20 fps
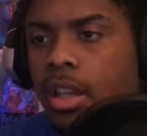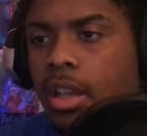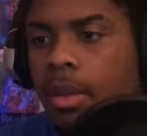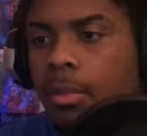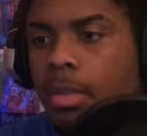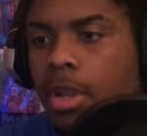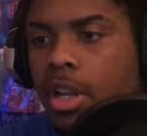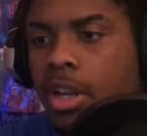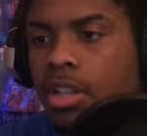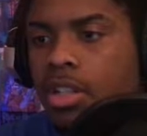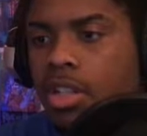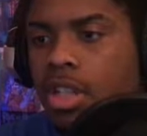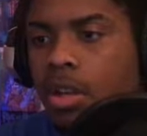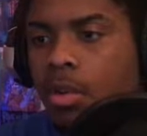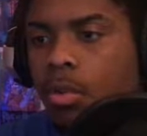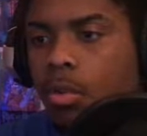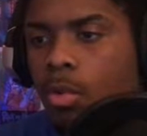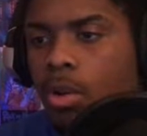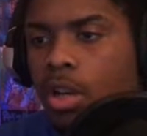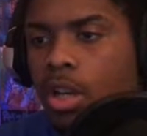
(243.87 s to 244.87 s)

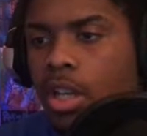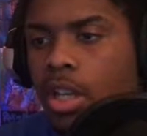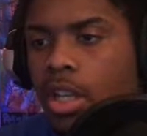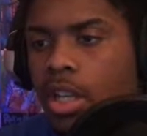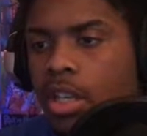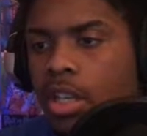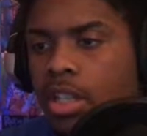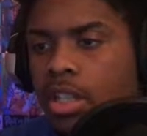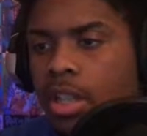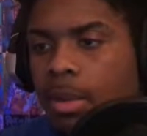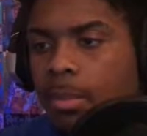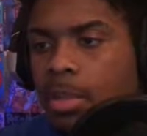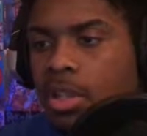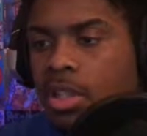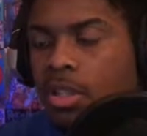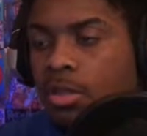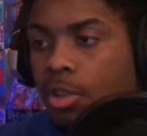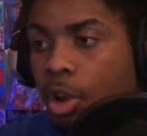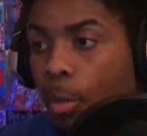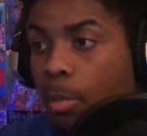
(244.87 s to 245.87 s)
piercing one. Is that
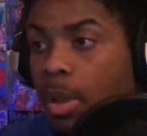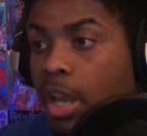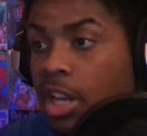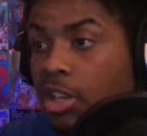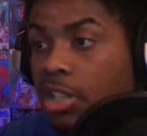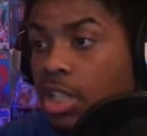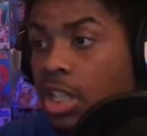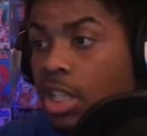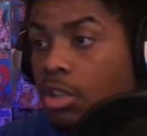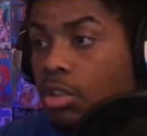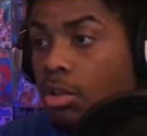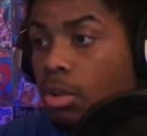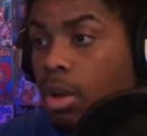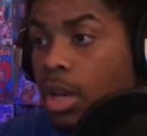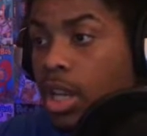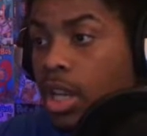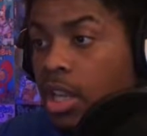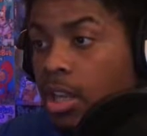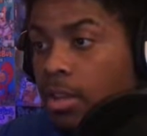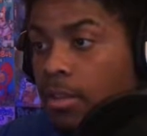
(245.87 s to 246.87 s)
piercing? No, piercing
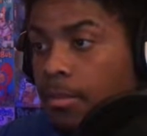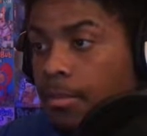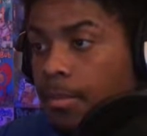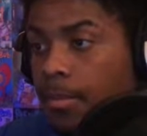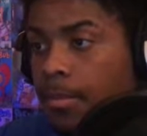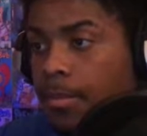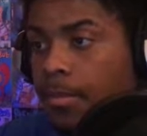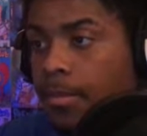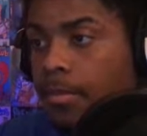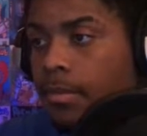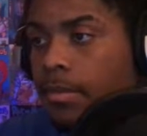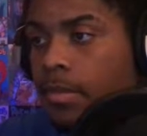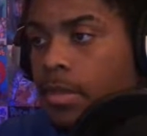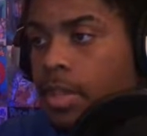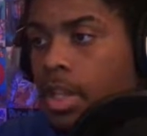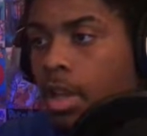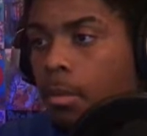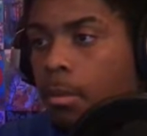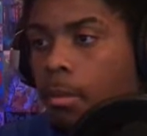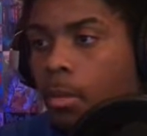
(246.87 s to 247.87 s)
three.
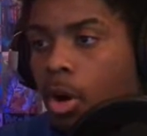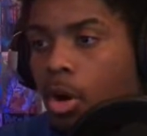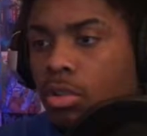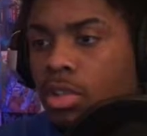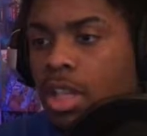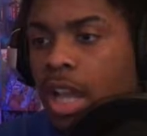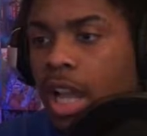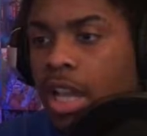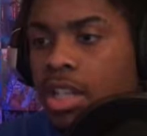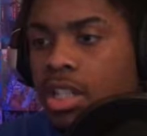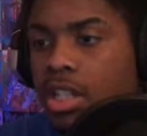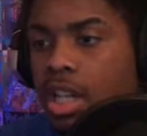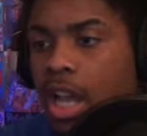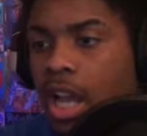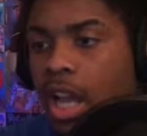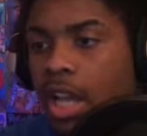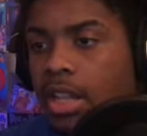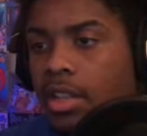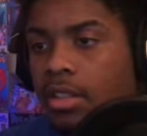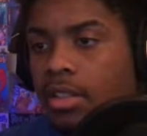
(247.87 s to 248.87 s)
Multi
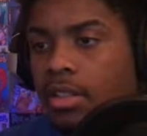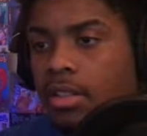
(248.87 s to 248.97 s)
shot.